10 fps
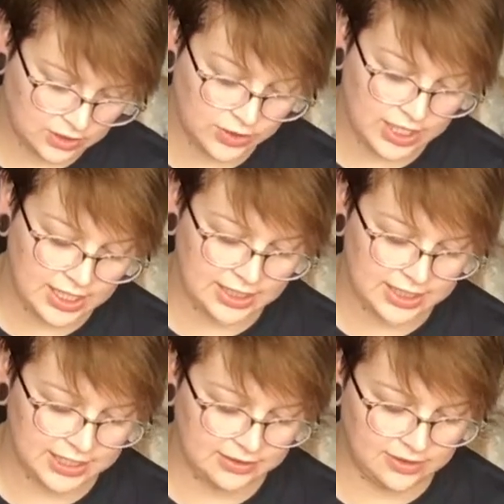Oh yeah, I
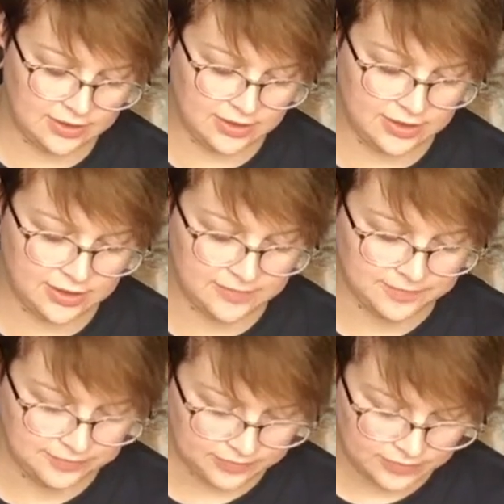got the
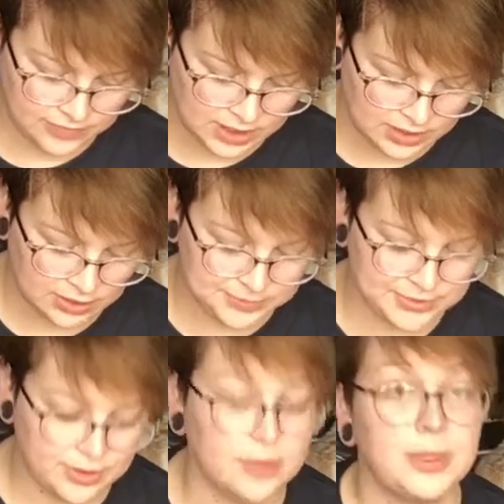lip
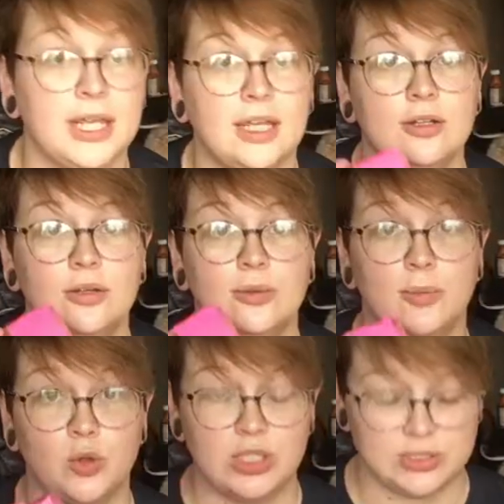scrub in
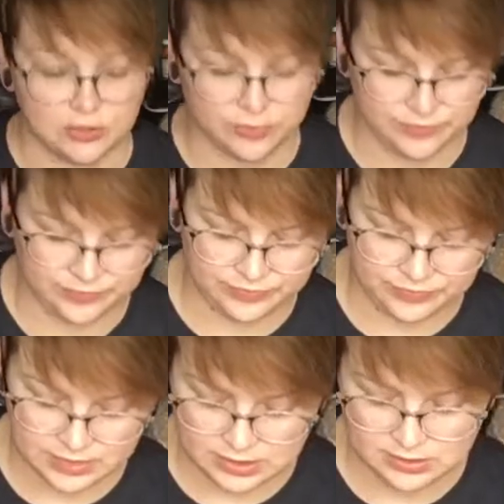Mojito.
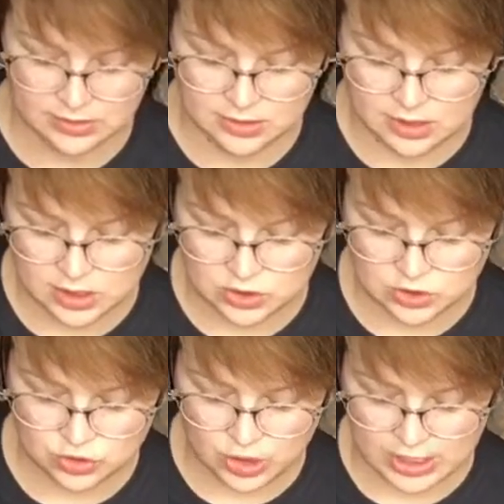
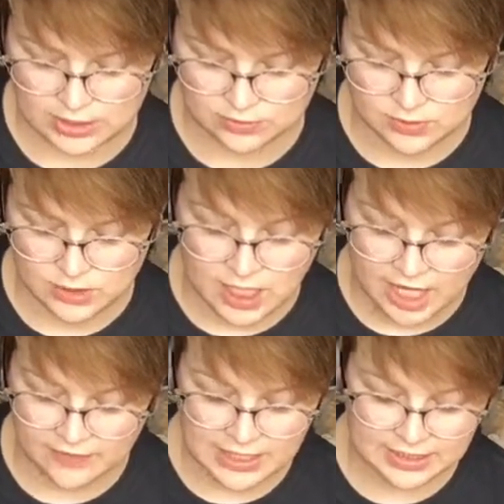Let's try it out. I
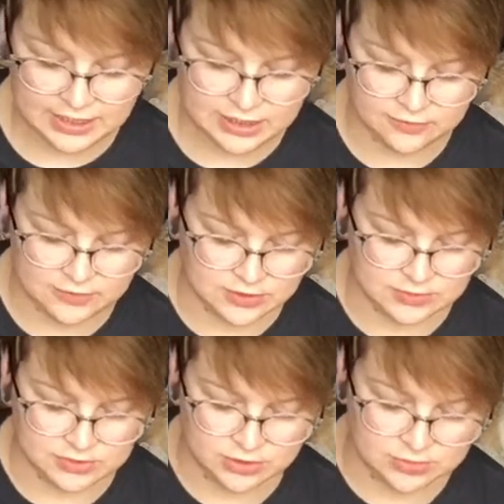haven't had any of his lip
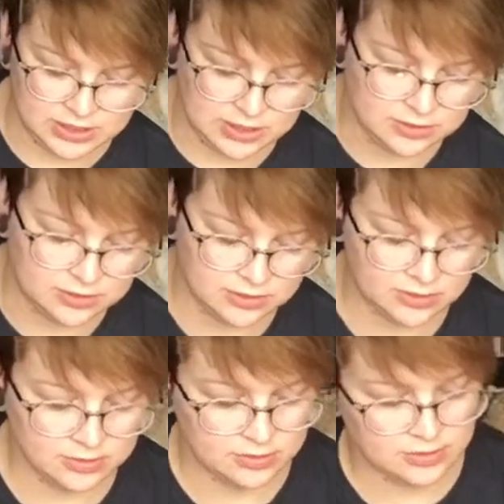scrubs yet.
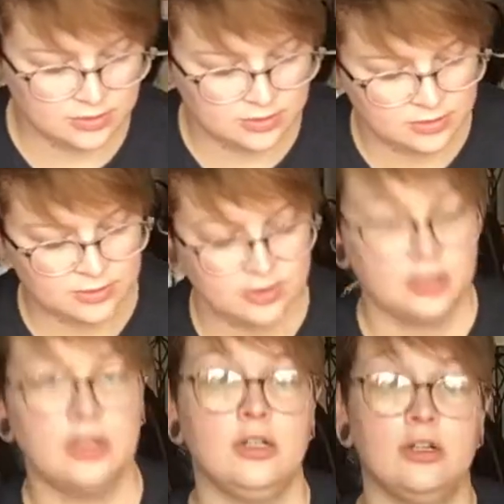
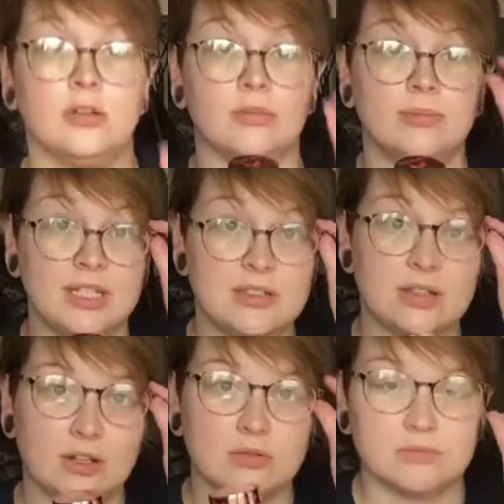You know, these
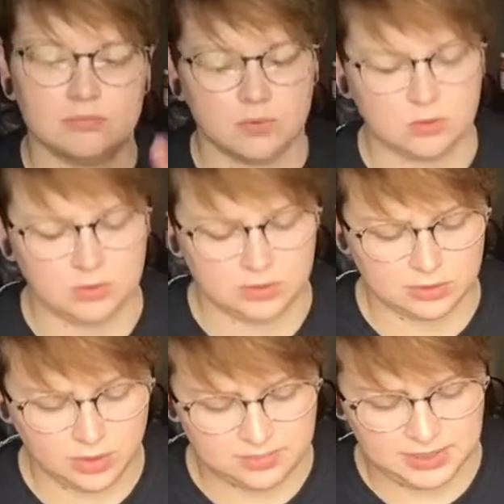are
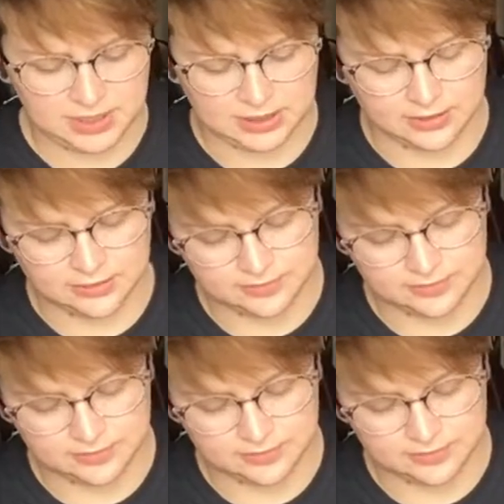quite big.